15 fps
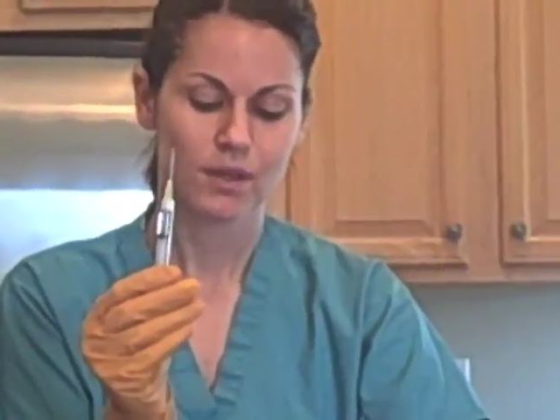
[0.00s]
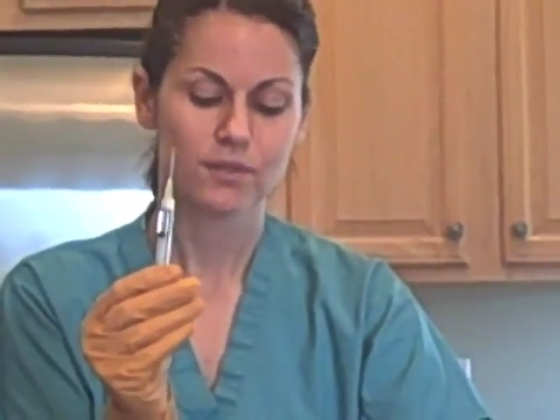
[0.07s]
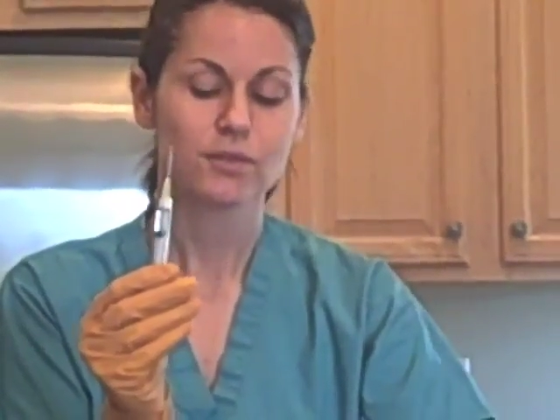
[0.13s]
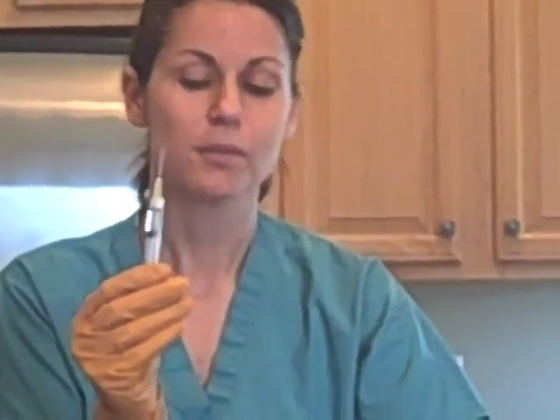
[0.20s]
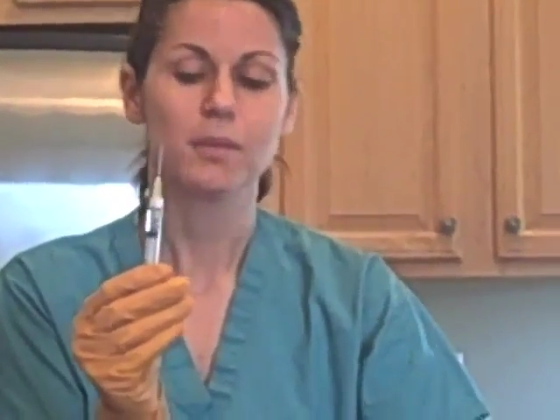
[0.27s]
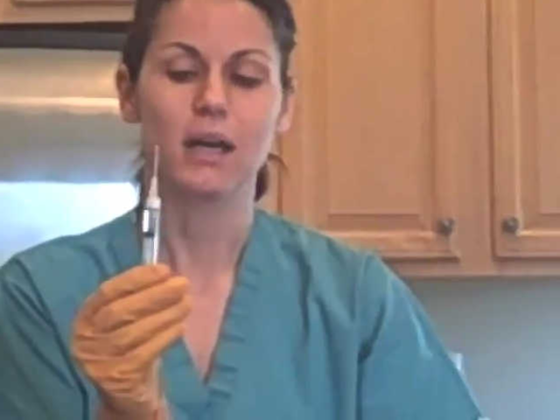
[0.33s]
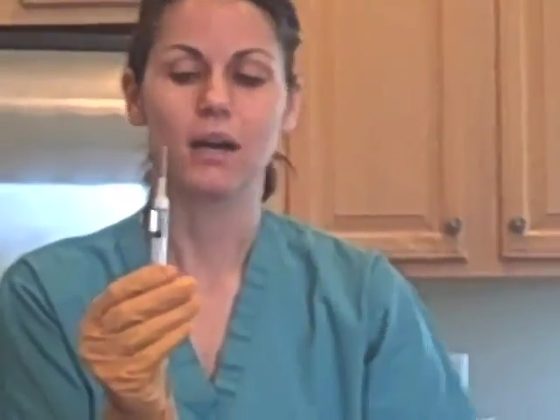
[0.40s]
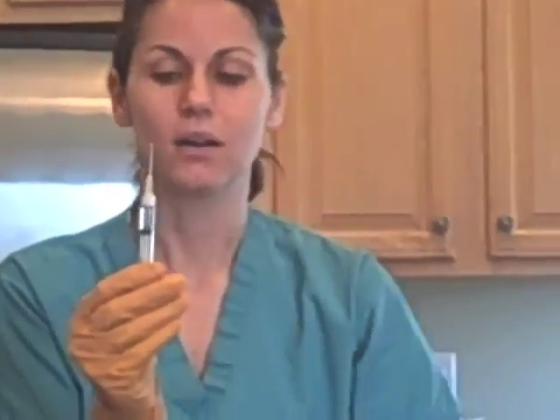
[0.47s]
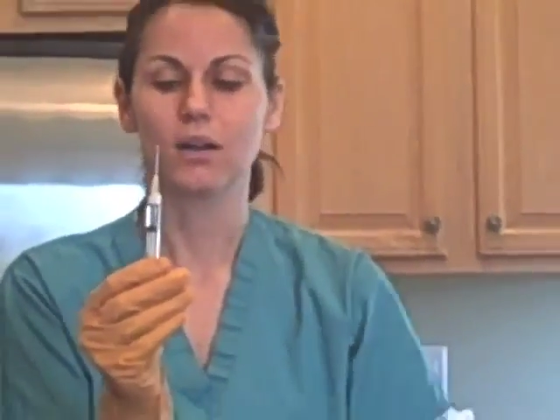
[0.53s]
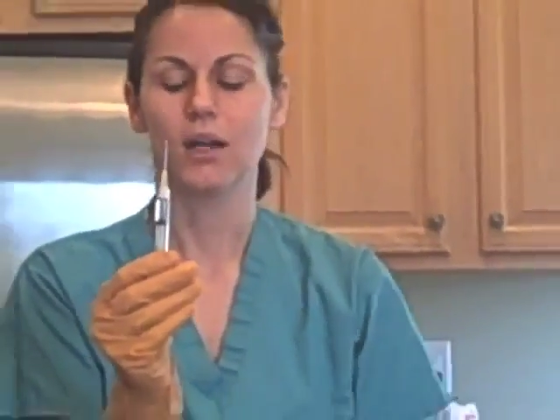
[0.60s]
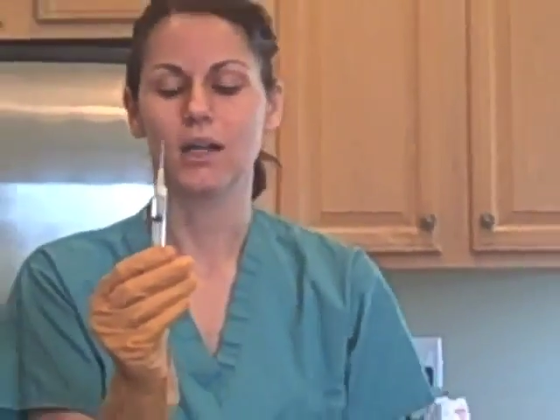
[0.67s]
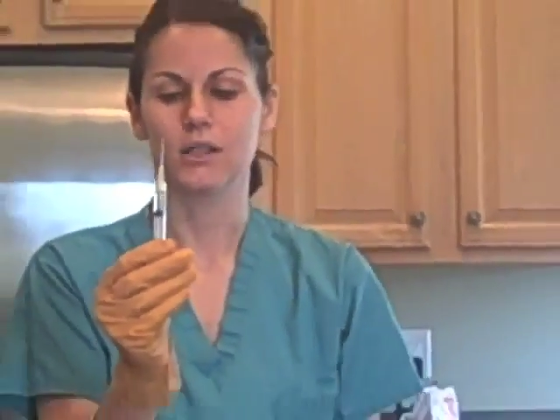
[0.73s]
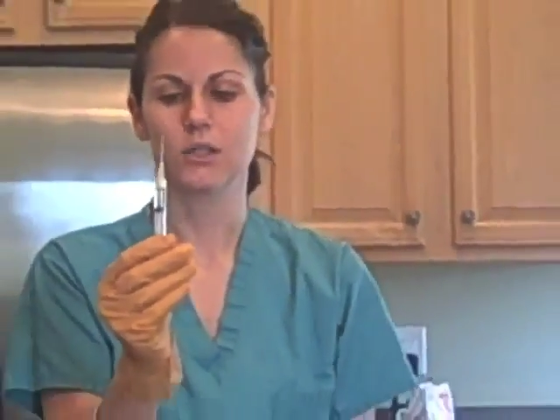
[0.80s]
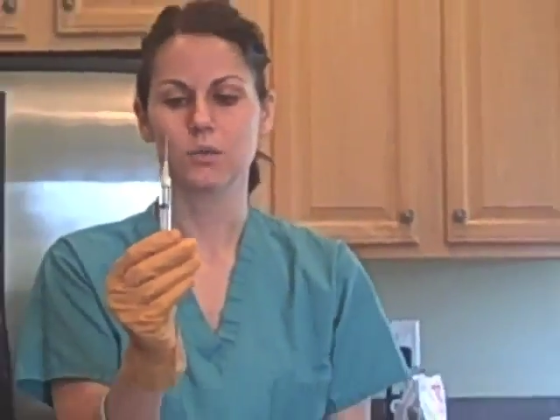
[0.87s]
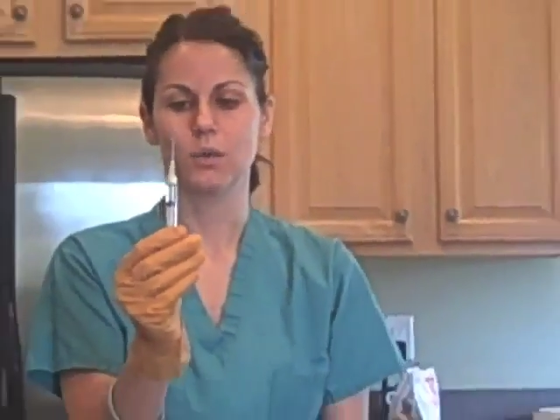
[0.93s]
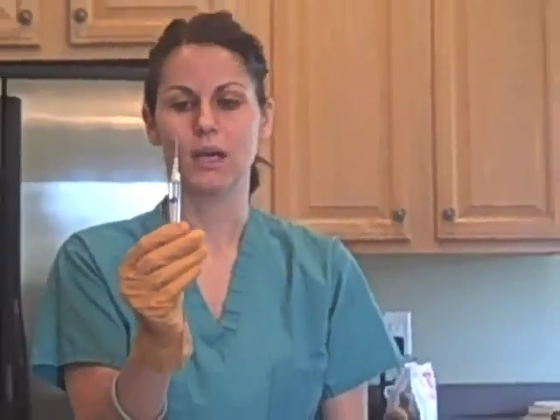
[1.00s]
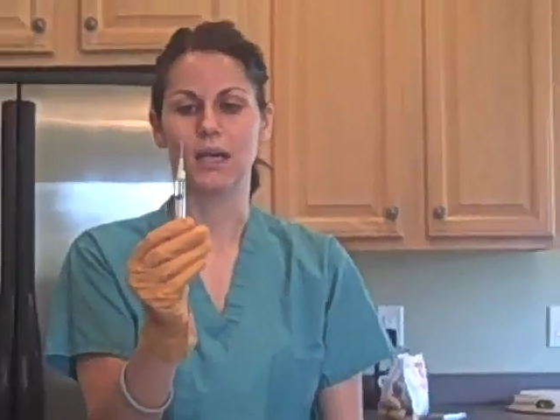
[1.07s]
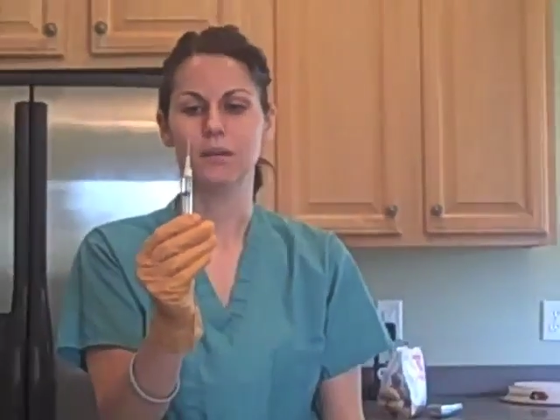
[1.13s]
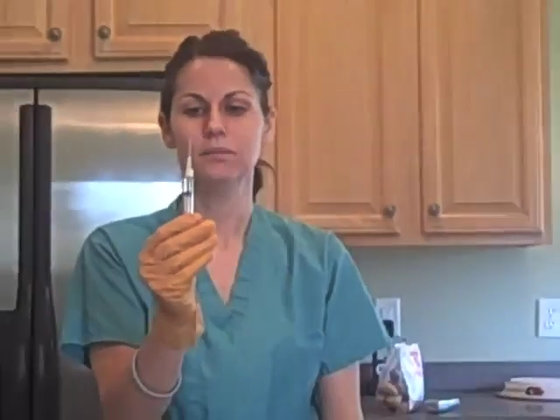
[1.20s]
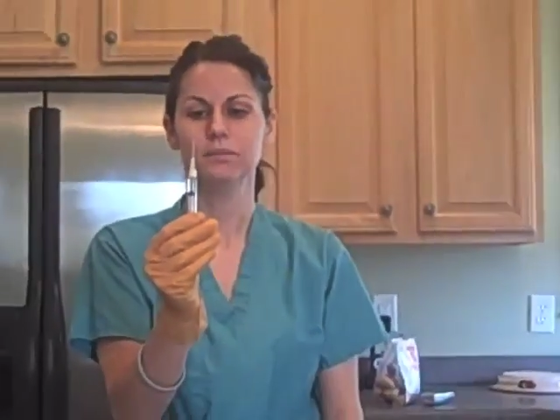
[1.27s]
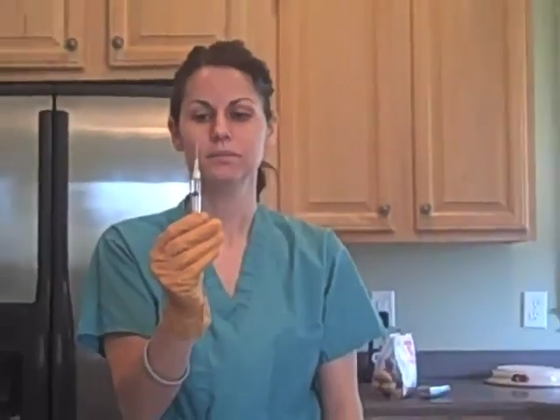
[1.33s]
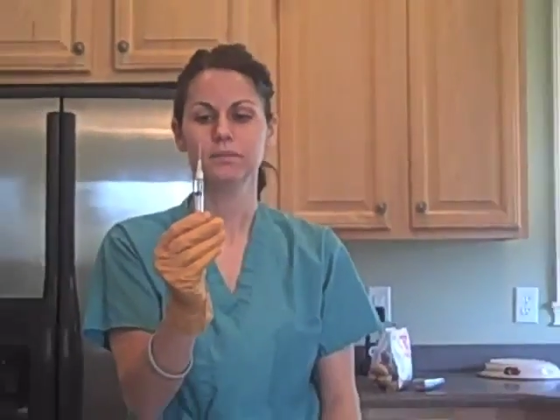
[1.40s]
from the alcohol swab,